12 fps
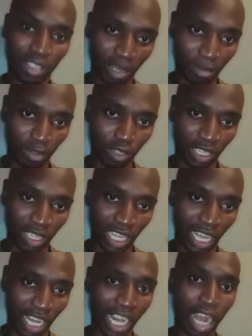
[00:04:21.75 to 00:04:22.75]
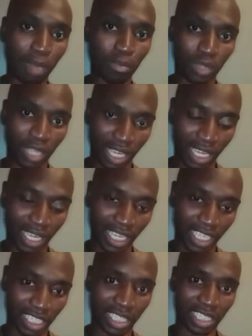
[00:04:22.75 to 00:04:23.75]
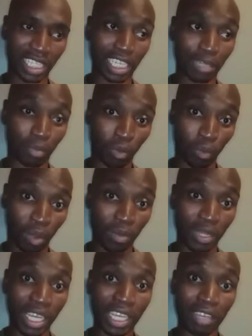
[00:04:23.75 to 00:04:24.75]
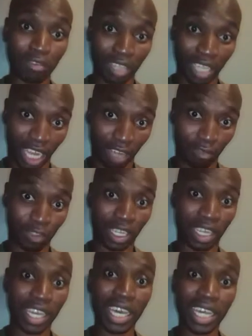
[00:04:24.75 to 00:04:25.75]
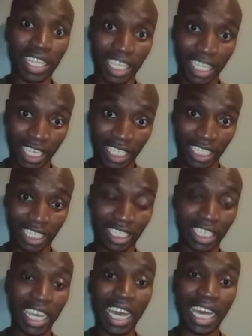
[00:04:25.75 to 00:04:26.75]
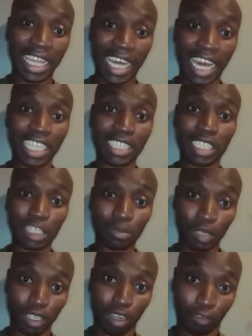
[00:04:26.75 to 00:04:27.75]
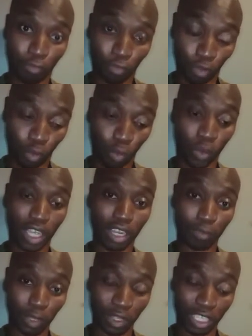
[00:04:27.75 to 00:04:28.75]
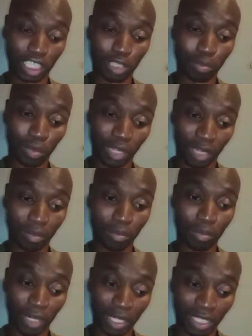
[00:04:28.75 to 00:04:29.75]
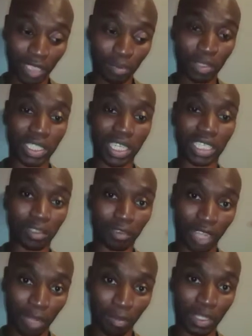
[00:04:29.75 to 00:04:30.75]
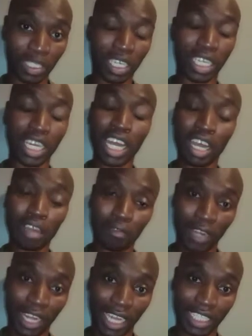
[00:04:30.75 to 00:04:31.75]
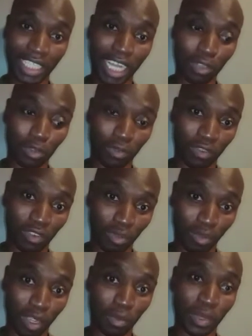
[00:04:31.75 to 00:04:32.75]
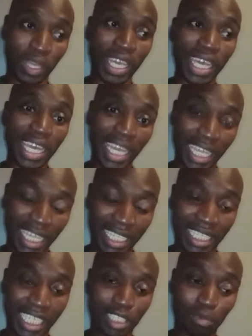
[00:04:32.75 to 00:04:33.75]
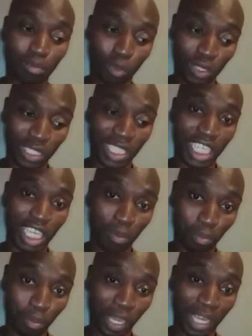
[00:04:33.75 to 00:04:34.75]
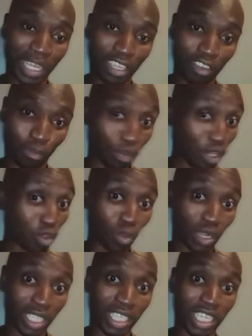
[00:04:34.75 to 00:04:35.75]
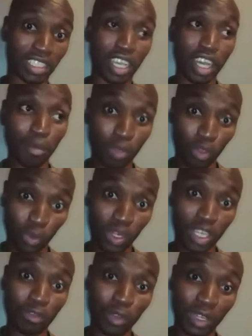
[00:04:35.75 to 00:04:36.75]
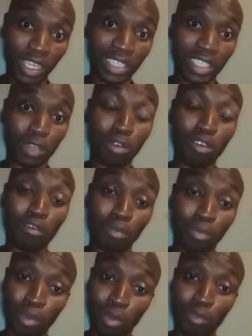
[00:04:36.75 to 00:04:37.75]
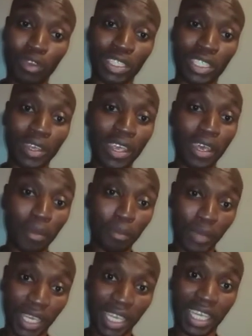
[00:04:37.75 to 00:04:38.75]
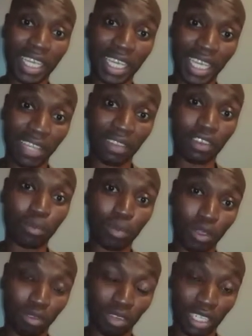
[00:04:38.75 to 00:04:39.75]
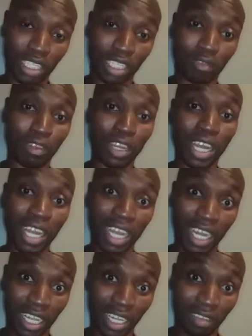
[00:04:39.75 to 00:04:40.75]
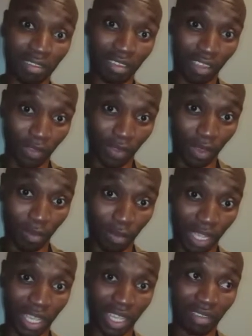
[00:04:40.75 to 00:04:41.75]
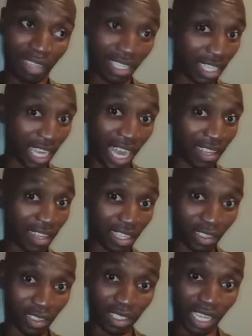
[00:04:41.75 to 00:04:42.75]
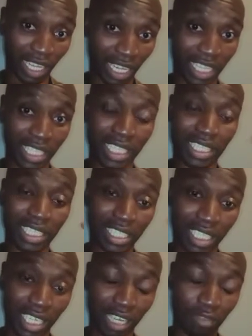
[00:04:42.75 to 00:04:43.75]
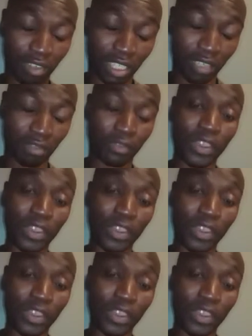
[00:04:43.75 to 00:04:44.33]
I mean, in the run up to the elections and probably even after the elections, that has been a fuel for this precipitous capital flight out of Zimbabwe, aided mostly by speculators purely for the sake of profit making in the speculative currency markets and other related derivative